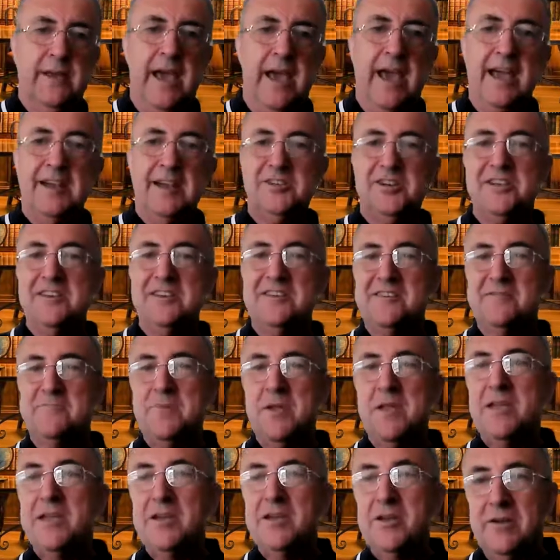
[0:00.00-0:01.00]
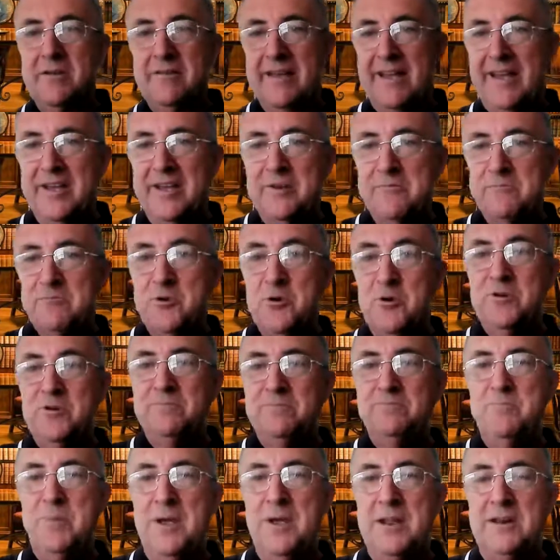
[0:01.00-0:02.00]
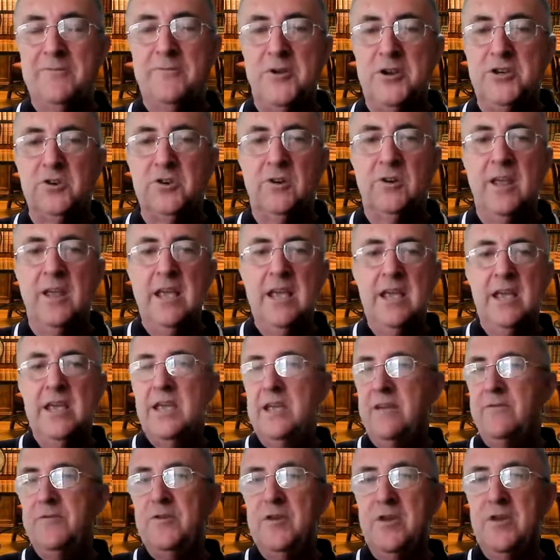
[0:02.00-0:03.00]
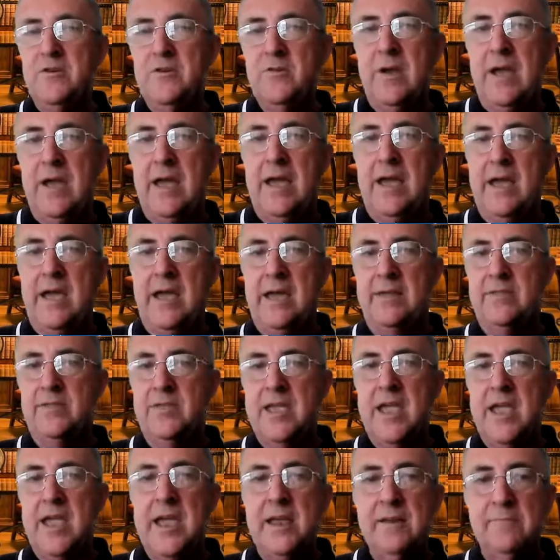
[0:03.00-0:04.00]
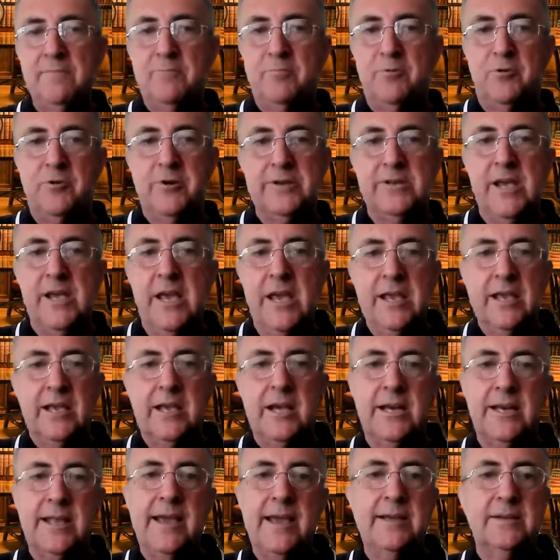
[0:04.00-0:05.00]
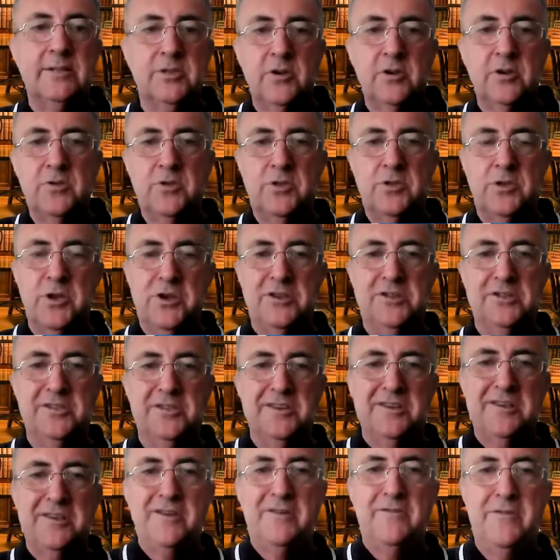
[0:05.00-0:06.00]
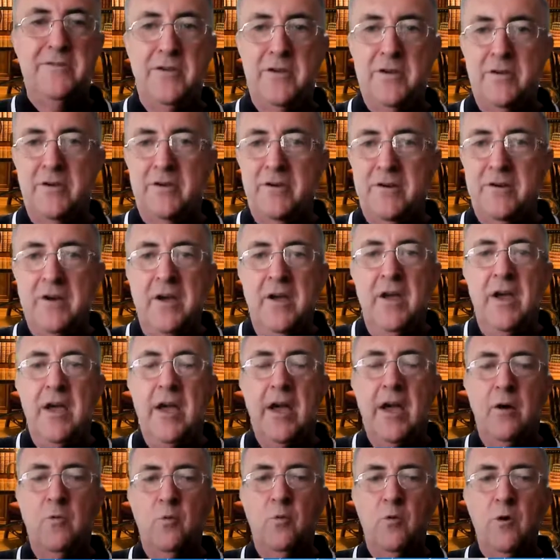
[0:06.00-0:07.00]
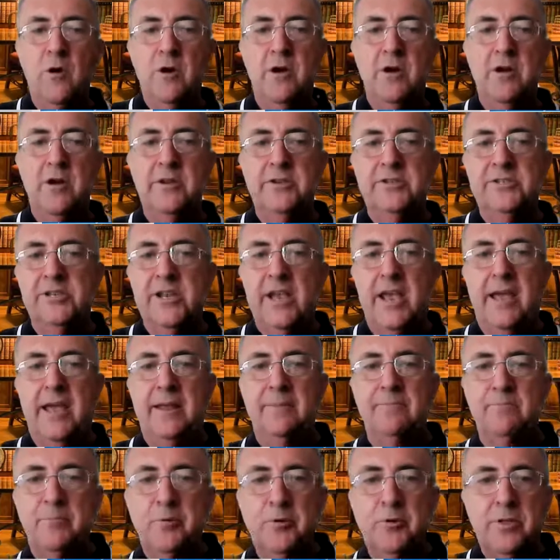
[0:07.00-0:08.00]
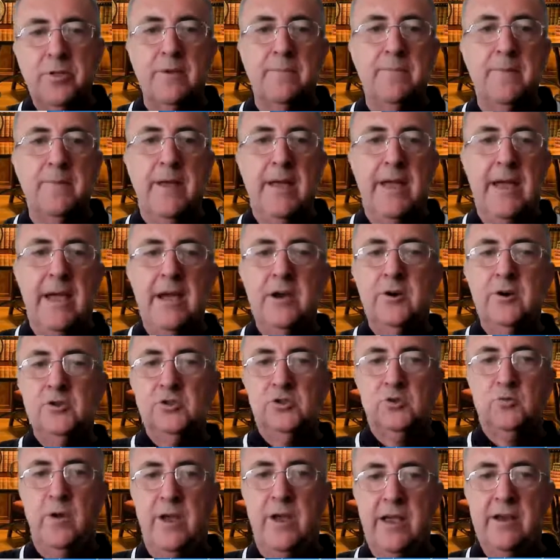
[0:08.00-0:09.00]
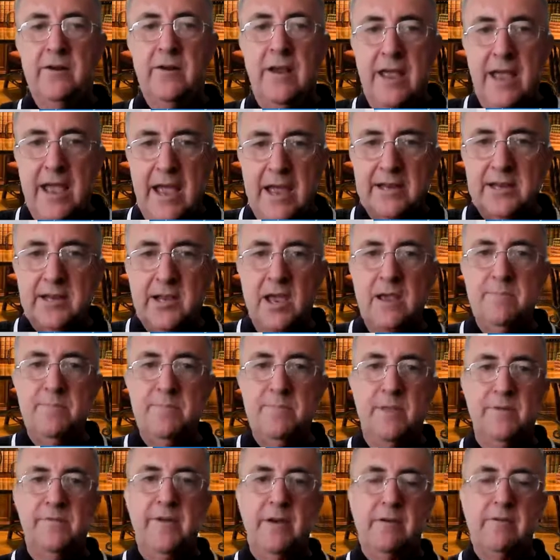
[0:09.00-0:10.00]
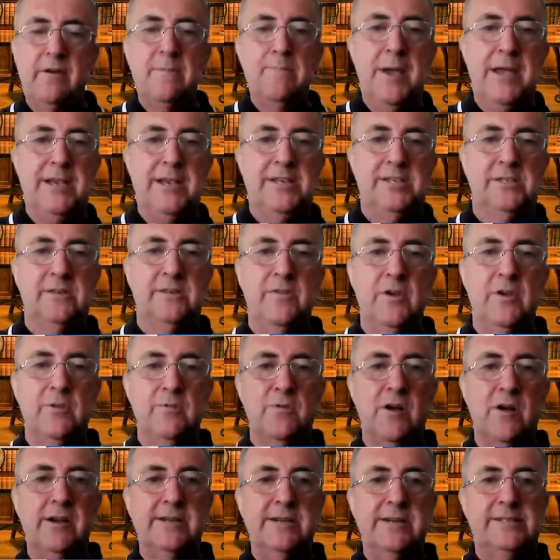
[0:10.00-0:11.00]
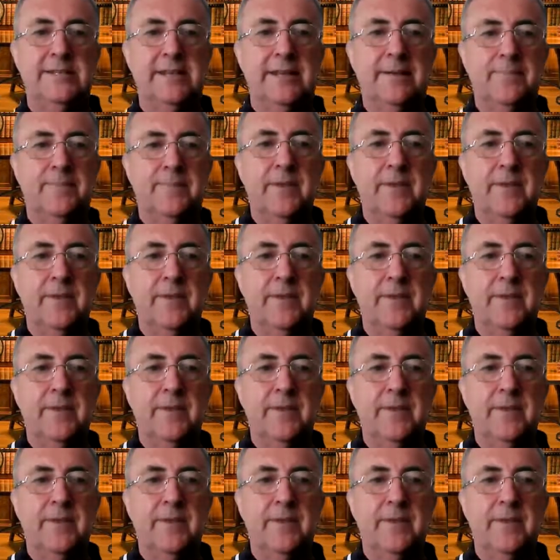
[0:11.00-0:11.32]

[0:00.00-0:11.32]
Actually, it can be good, beneficial if you, at the end point, cut out 2/3 of your words and put them elsewhere and keep the very best of your writing.